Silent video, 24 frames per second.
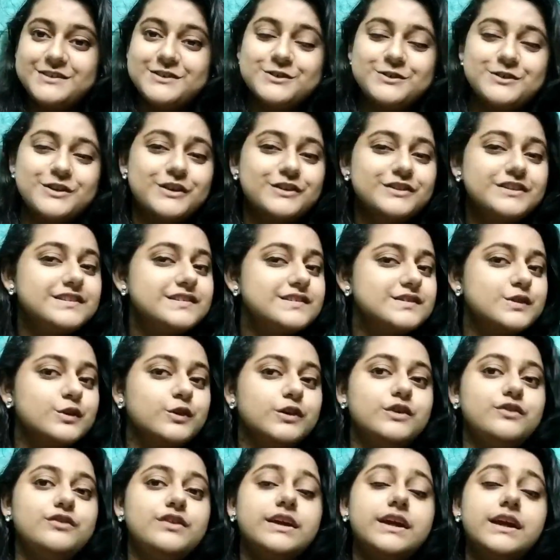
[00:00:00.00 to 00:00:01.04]
Throughout the
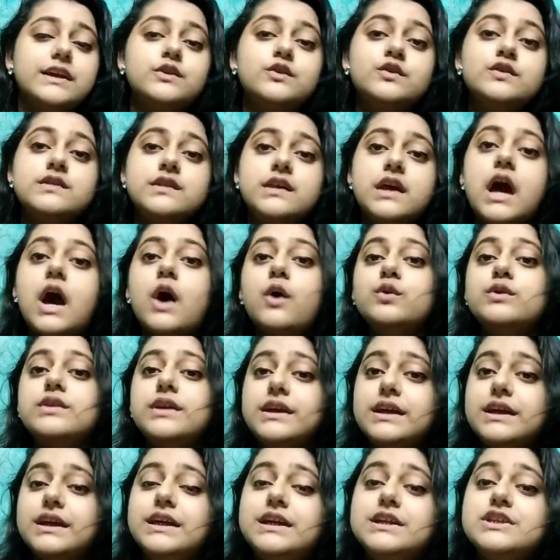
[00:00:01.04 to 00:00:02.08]
story, we get to see how
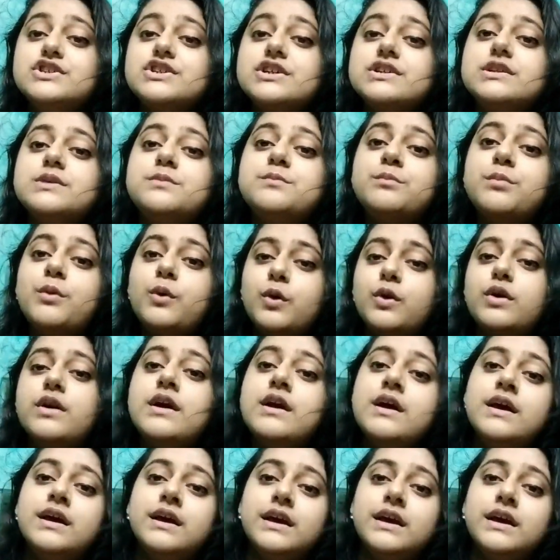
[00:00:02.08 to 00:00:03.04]
they each other pour